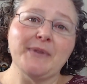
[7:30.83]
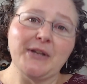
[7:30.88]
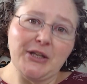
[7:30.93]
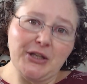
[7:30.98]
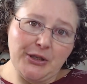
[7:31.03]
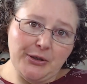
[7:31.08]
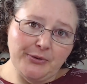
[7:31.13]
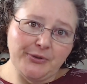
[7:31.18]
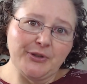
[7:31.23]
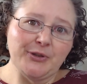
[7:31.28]

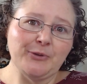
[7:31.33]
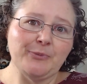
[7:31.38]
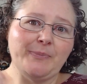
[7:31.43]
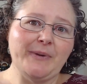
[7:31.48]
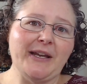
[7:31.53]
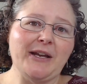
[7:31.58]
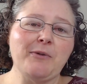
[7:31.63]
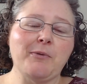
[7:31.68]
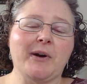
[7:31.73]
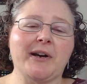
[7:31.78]
YouTube
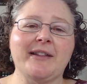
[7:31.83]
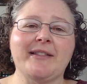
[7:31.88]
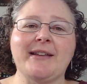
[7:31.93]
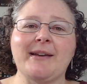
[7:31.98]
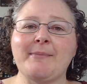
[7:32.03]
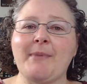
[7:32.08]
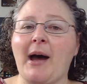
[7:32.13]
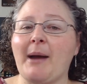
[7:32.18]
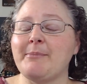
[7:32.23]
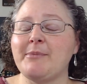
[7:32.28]
being one of
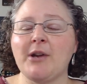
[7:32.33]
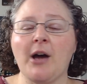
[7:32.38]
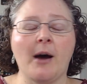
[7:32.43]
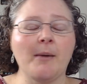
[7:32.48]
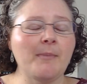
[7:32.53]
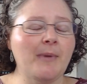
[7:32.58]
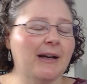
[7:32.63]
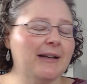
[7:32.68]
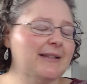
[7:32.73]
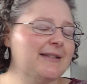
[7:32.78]
them. I'm not
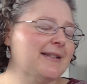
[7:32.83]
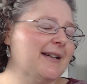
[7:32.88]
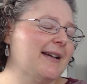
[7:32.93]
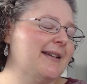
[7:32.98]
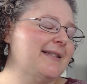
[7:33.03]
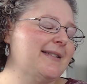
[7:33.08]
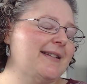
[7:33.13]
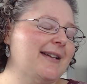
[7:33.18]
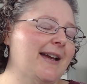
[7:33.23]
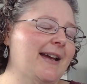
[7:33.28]

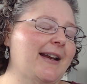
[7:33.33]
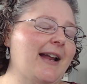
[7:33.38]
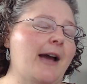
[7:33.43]
monetized yet.